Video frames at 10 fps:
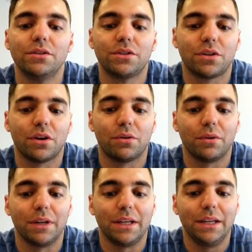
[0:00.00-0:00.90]

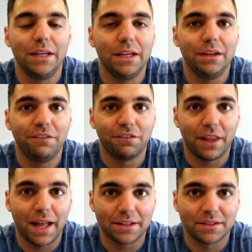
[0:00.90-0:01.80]
So he
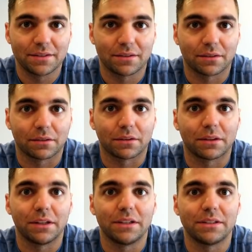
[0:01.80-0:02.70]
flats
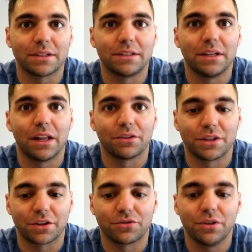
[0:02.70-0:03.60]
the
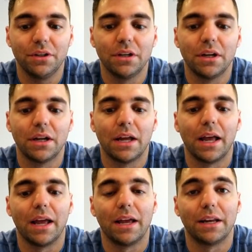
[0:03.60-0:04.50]
$60 extra,
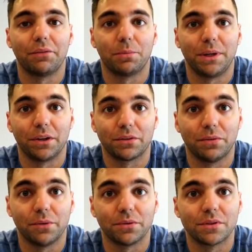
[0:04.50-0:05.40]
and everybody else
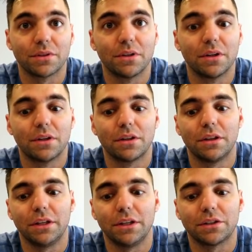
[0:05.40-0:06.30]
folds.
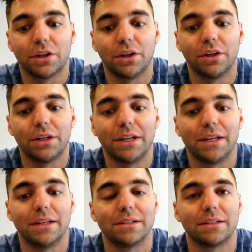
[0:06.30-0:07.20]
The turn
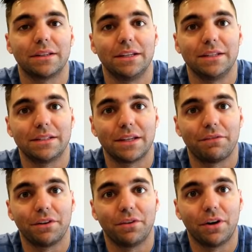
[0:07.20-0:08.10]
is the
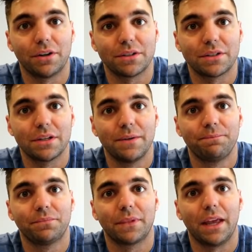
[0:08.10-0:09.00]
7 of hearts,
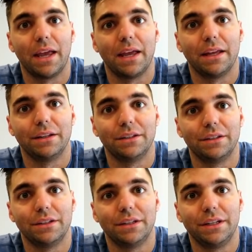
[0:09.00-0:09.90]
and
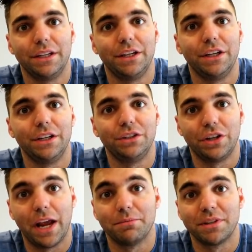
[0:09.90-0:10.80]
he
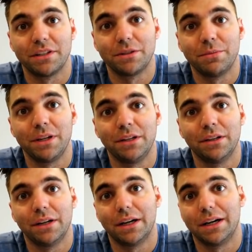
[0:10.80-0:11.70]
jams into me.